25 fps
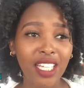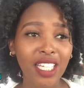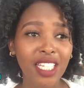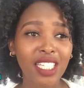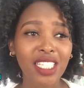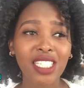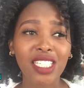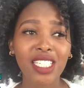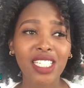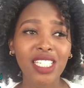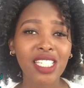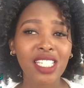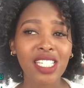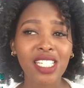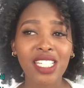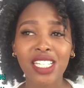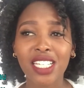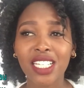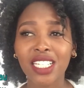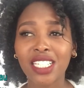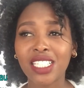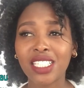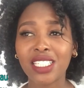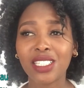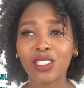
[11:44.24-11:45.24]
it just
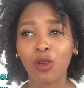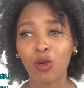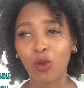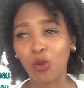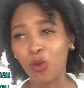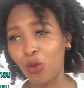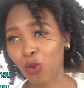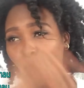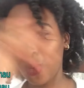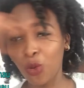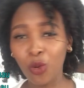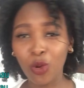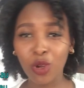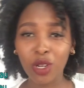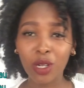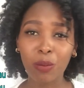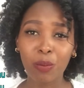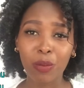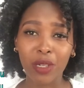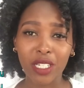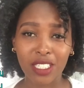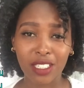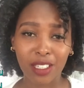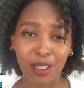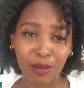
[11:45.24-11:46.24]
takes the whole
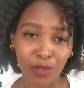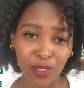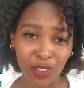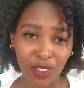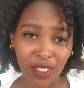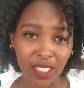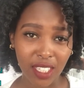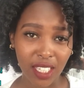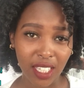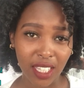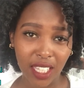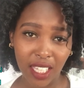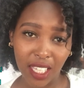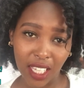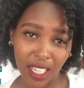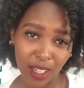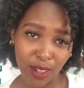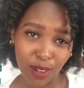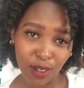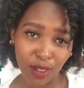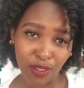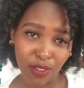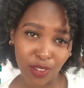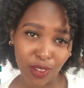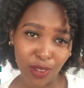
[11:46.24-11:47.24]
perception that they
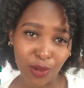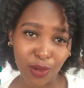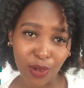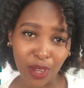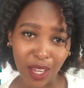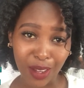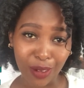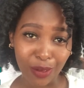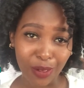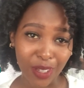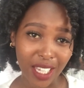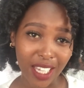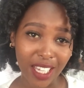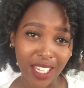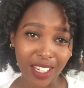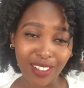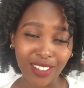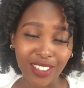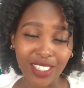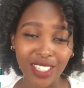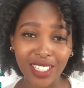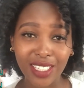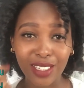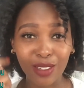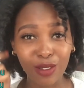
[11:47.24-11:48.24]
had of you away and
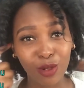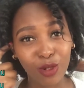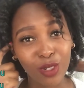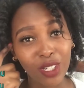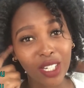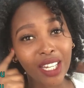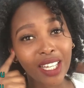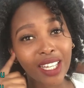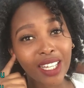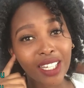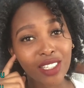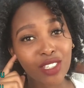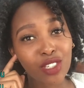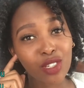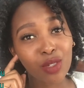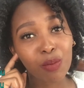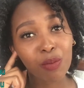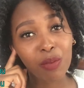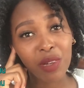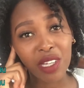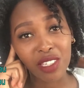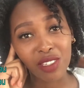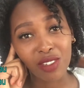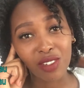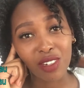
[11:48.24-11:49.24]
you just look like a
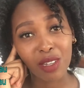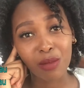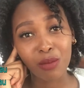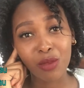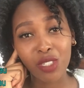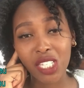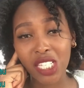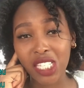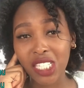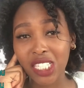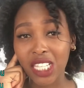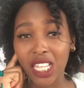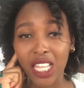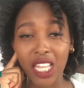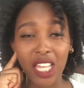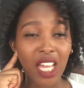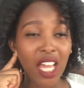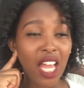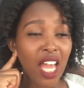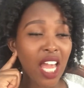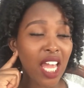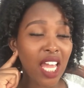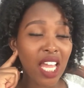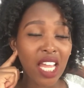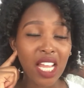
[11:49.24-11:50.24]
cheap person. I'm just saying,
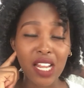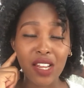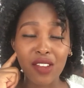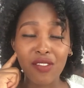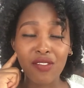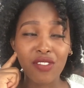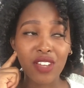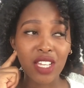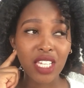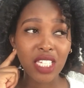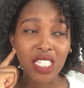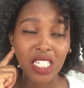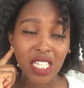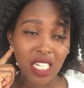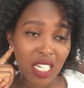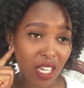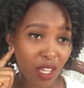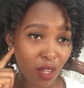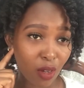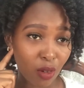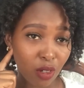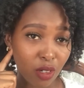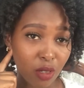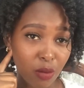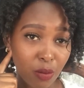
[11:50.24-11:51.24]
invest in
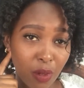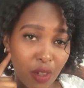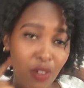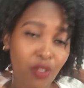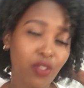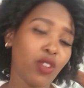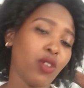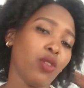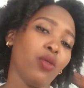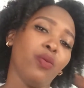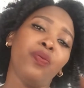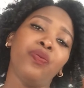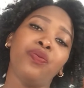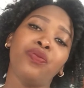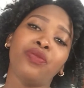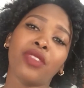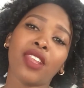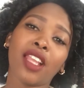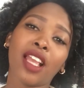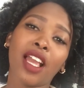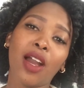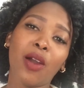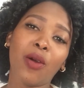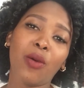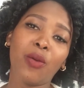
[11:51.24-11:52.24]
a good perfume.
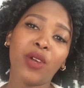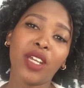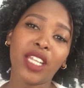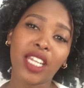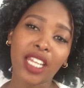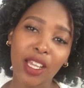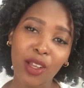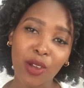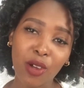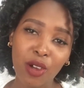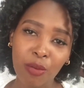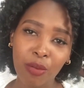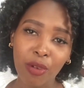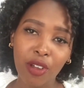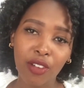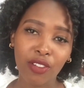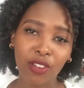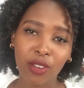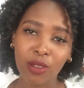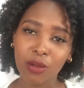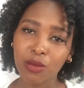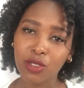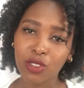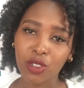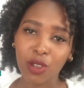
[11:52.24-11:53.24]
When I go
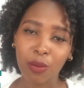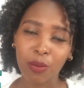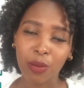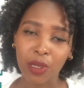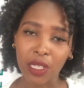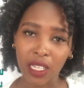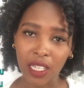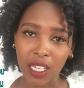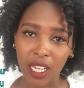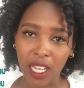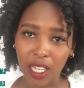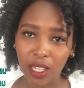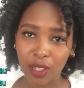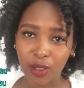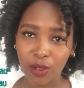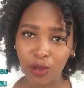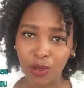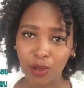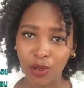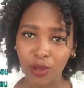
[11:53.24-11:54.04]
perfume shopping, I